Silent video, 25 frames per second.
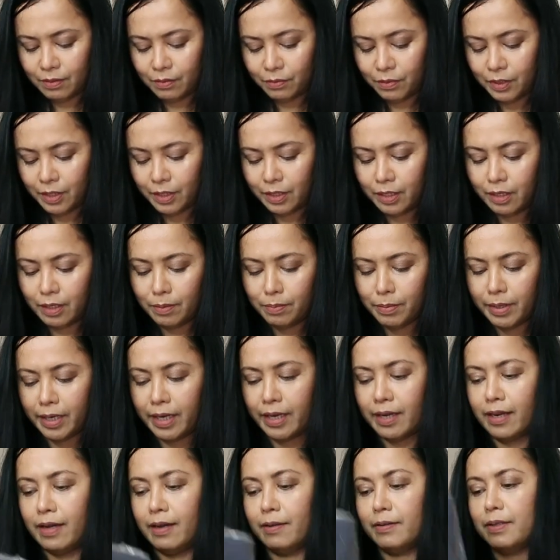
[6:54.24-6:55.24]
What did
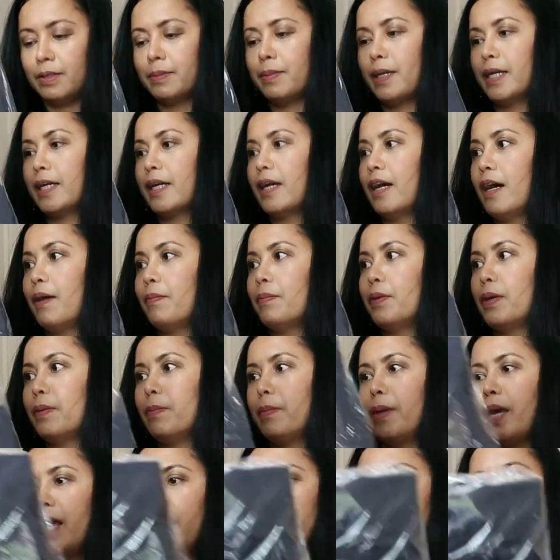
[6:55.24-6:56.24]
my husband got
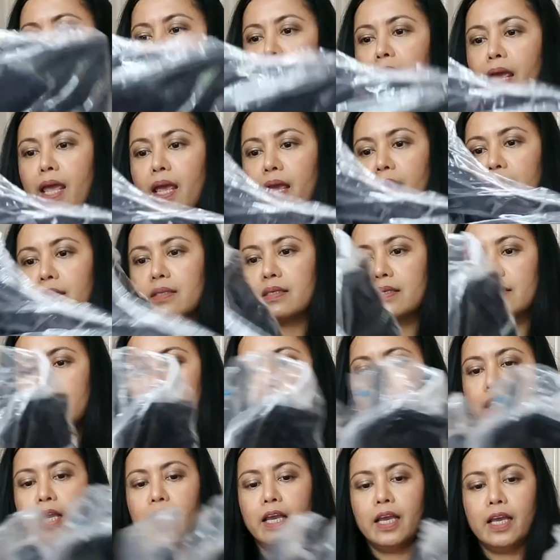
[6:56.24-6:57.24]
from M&S?
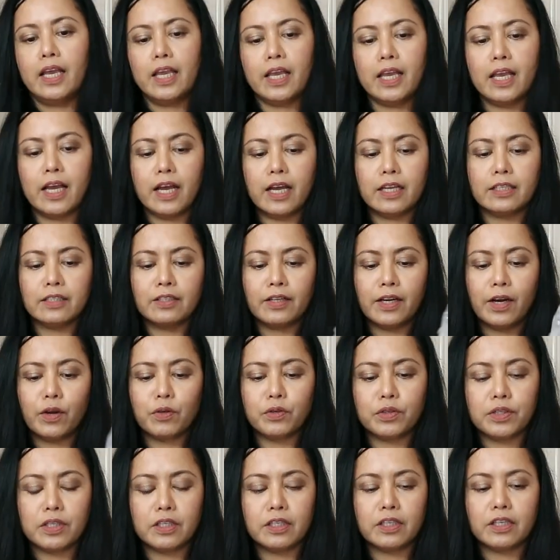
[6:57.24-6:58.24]
He got a
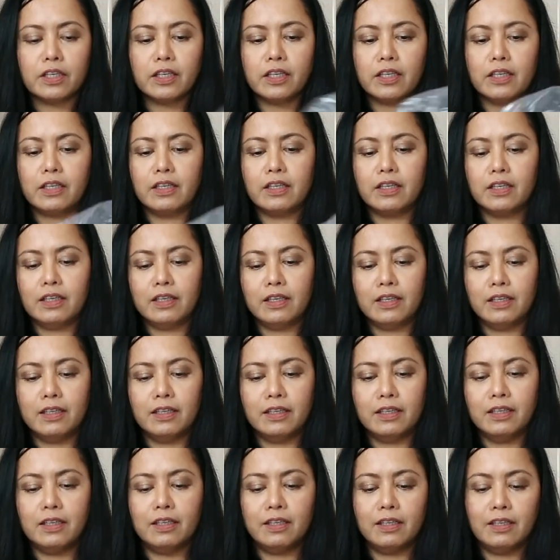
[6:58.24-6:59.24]
trouser.
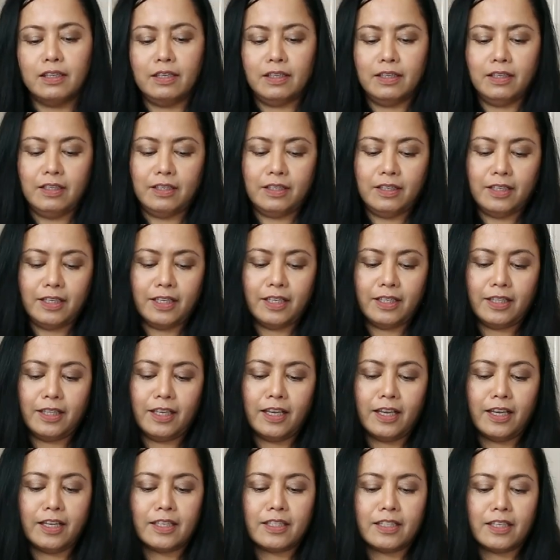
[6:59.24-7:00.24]
I
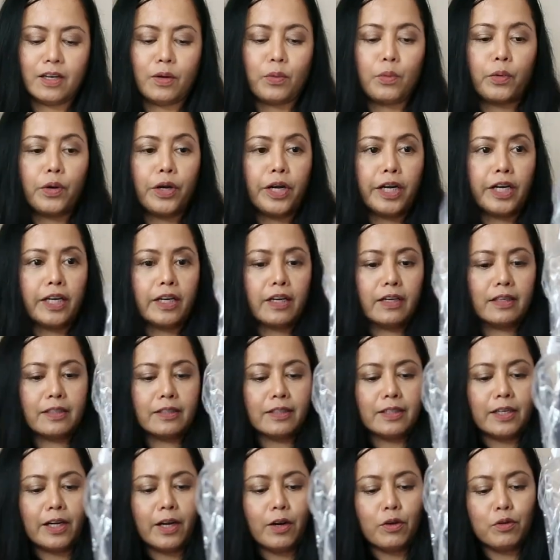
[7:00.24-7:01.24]
think it's a work
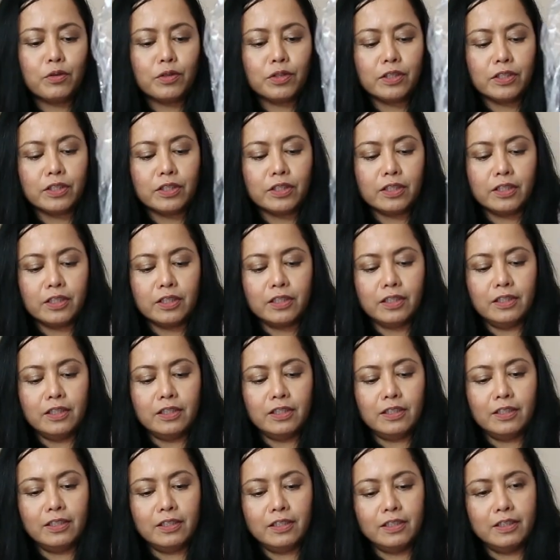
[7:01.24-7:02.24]

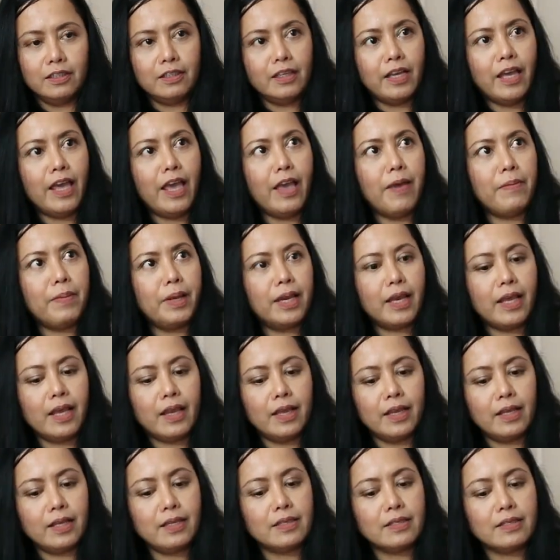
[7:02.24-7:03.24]
trouser.
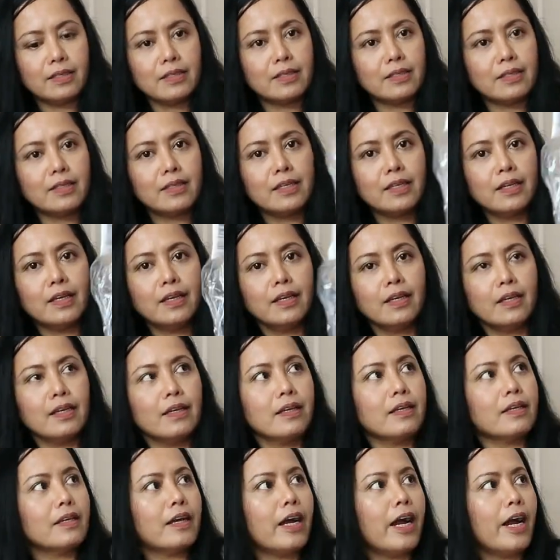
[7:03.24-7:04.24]
M&S.
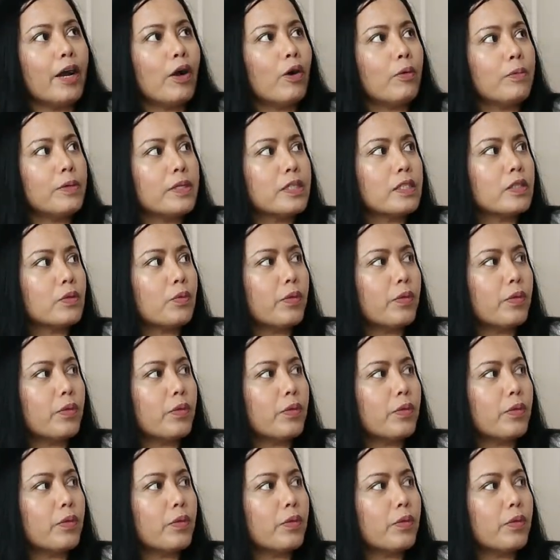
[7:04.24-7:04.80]
I hope he's